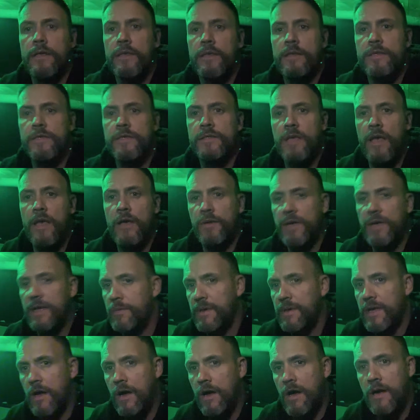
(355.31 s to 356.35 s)
So here
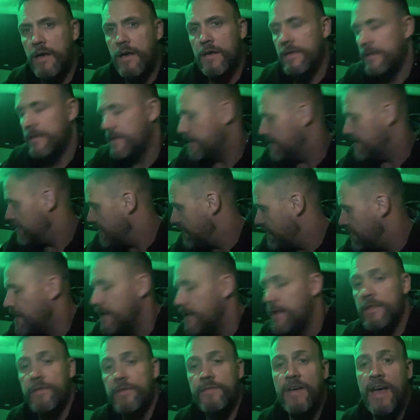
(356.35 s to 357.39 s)
we are
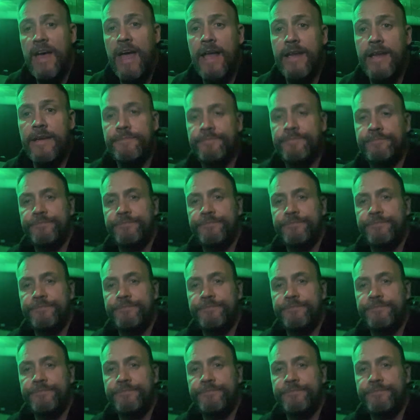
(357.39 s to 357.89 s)
in the van.